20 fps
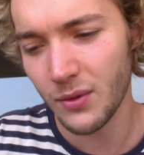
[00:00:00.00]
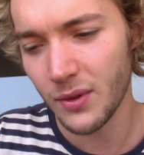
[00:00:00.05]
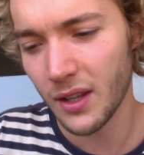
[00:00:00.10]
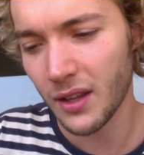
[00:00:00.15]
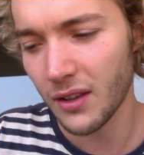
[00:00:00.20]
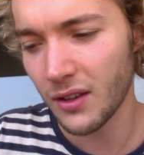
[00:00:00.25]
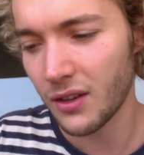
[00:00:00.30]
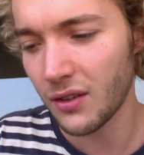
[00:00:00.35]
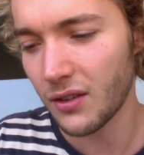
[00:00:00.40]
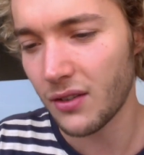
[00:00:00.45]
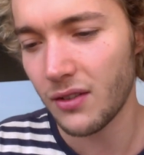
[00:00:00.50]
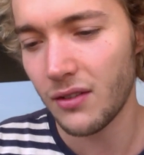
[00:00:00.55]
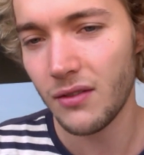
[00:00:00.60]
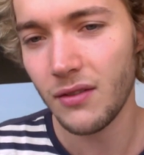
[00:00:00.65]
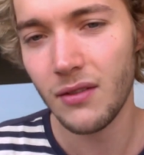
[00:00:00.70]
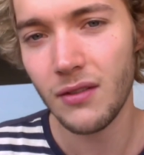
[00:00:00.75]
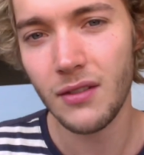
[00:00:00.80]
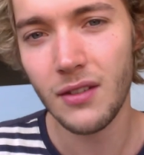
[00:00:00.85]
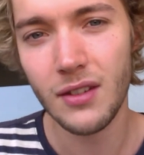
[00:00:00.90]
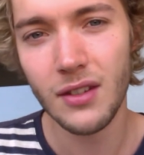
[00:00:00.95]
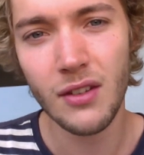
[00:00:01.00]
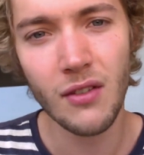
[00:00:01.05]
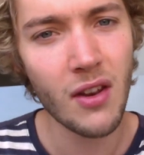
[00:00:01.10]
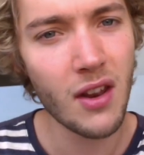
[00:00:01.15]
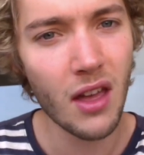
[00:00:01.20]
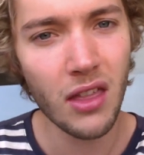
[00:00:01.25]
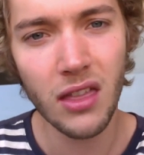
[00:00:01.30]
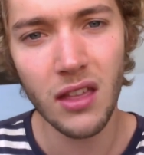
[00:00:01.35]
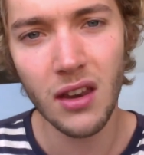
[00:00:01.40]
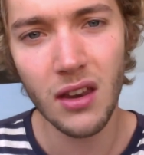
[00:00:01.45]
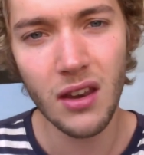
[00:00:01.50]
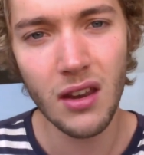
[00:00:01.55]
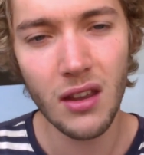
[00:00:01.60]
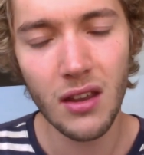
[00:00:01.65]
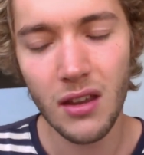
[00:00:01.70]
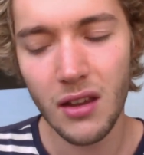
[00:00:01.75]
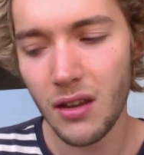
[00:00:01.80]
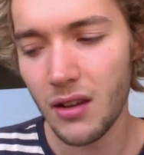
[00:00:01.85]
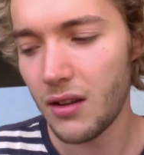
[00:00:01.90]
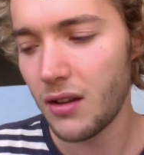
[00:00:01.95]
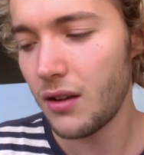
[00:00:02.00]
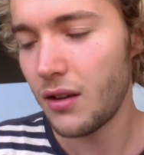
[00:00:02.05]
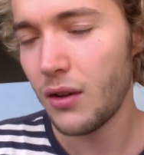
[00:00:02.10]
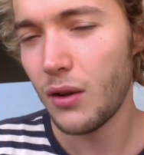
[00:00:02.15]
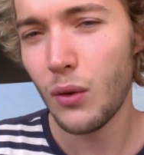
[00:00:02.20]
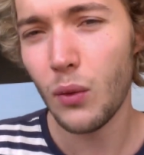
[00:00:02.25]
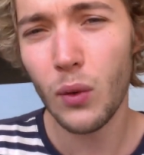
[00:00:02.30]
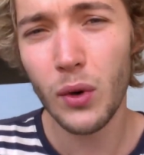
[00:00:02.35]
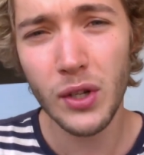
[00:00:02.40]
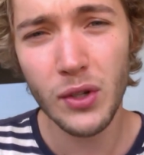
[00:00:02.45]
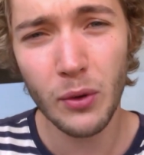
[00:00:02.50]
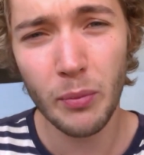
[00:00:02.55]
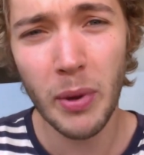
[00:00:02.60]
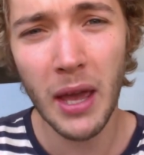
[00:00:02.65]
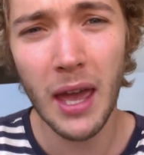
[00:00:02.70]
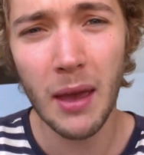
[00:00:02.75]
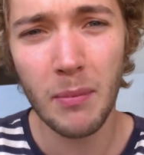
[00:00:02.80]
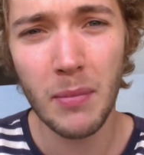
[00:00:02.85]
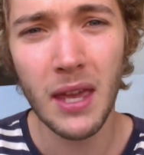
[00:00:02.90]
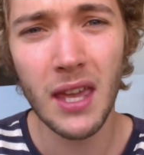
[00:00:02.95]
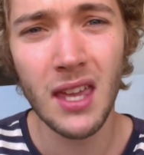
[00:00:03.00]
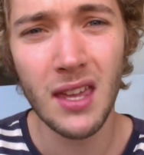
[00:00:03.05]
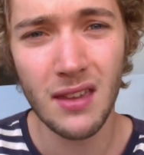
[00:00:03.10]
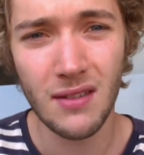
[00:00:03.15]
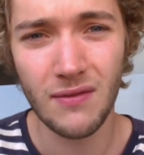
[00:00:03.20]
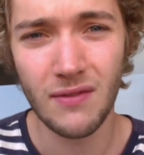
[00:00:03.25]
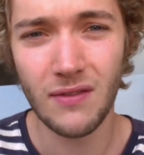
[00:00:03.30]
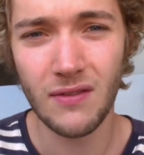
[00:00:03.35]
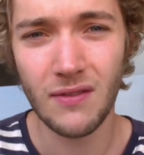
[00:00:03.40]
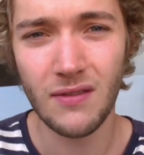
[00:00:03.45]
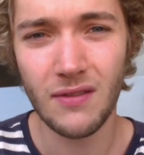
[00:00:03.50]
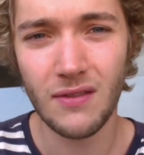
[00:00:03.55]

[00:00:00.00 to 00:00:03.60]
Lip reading: without the good. So nothing. What is your pet peeve?